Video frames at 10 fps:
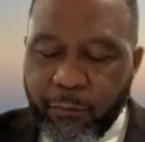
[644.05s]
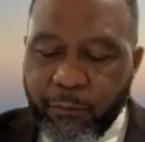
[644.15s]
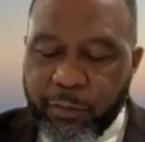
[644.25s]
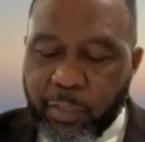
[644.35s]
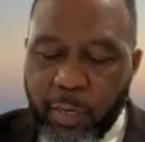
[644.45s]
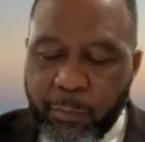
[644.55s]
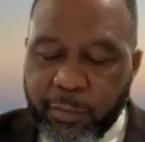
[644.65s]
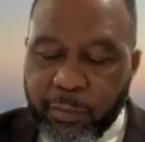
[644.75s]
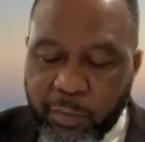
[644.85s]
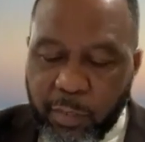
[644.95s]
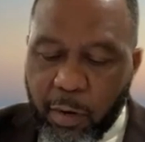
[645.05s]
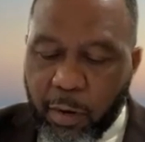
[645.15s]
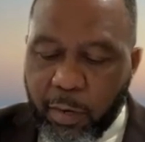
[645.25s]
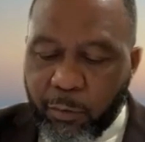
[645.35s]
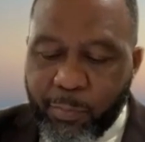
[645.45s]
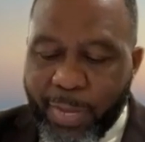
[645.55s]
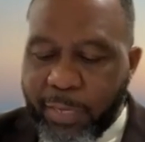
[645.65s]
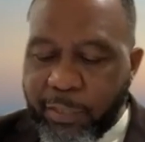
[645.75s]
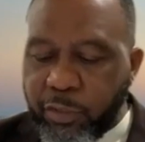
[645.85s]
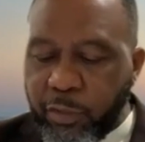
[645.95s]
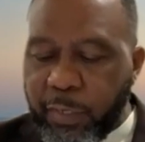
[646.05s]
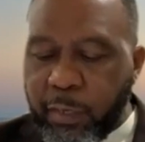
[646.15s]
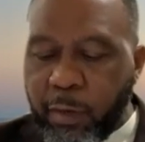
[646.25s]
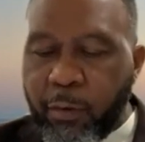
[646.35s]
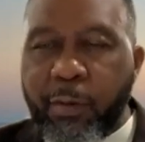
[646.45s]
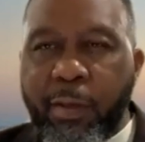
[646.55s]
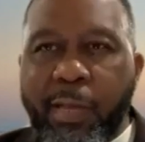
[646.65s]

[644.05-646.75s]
For some, it's a scar. It reminds you of a long